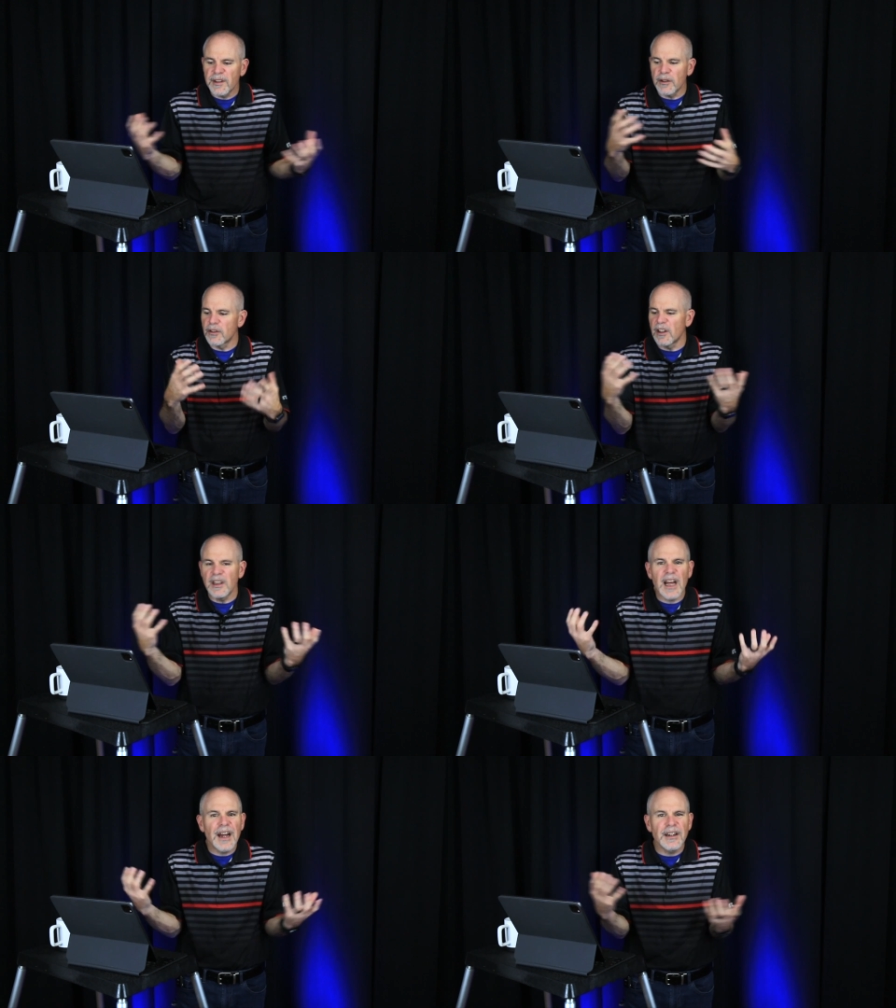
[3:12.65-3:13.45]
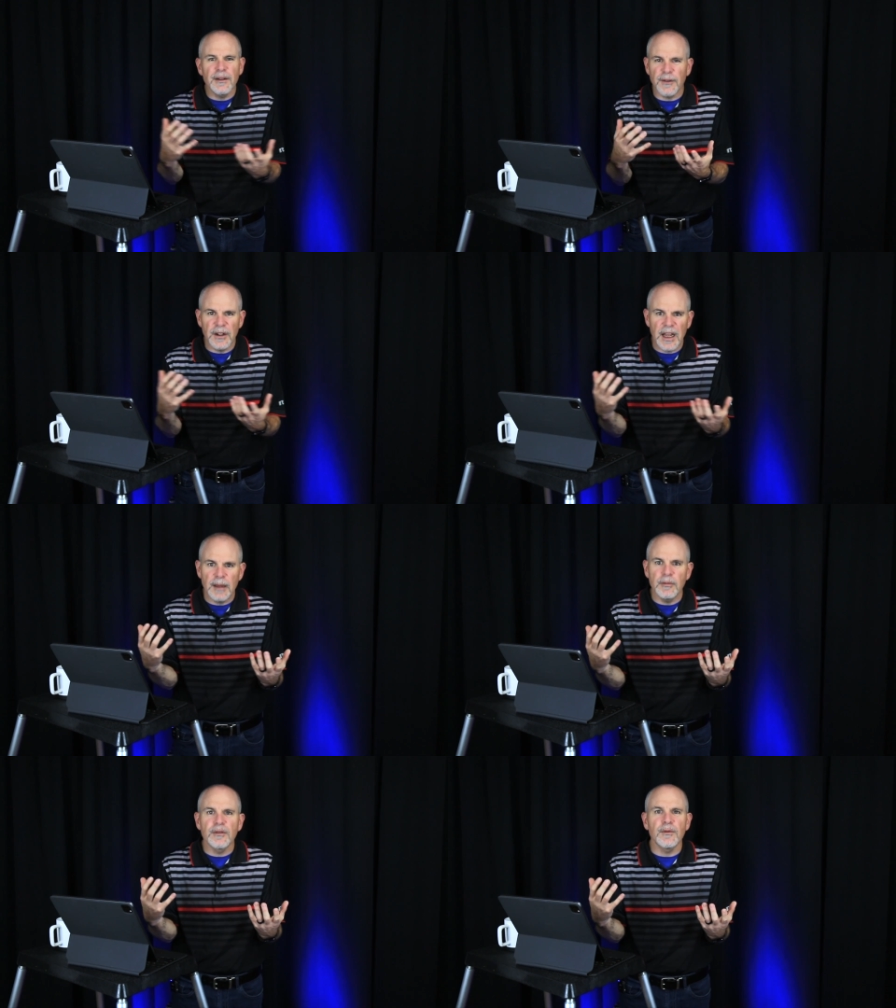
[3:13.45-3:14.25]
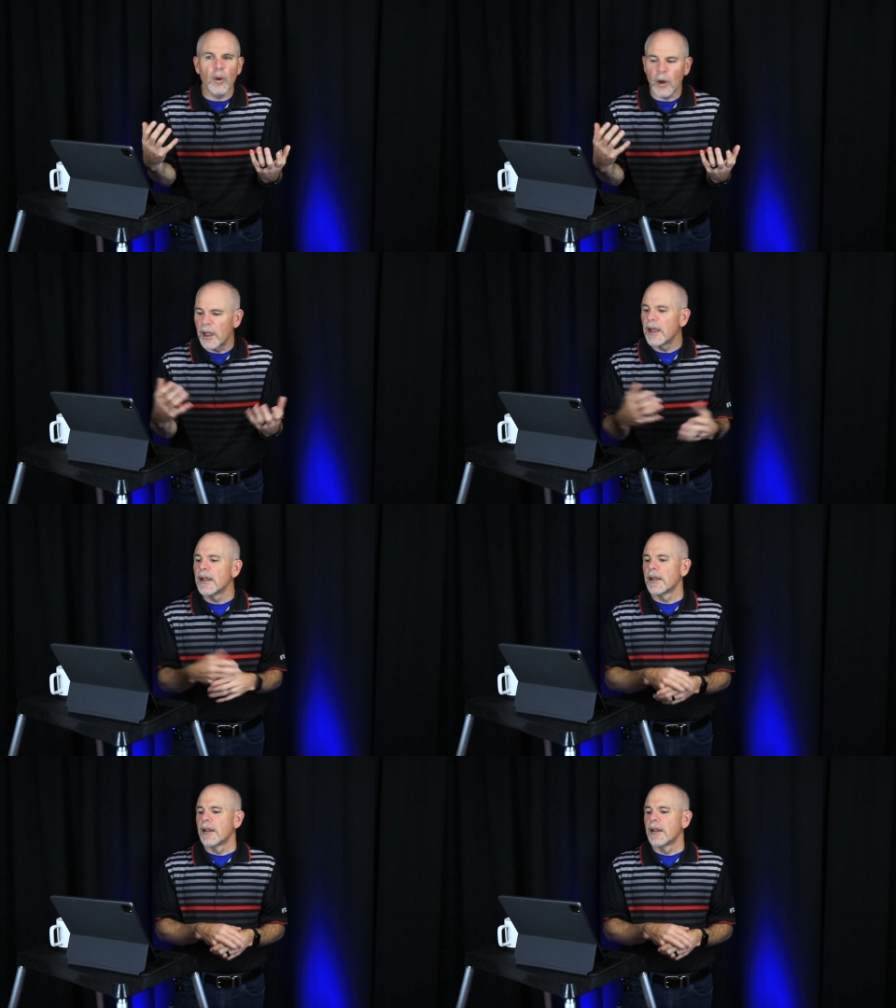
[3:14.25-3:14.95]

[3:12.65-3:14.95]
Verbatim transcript: There's a lot of different names for it.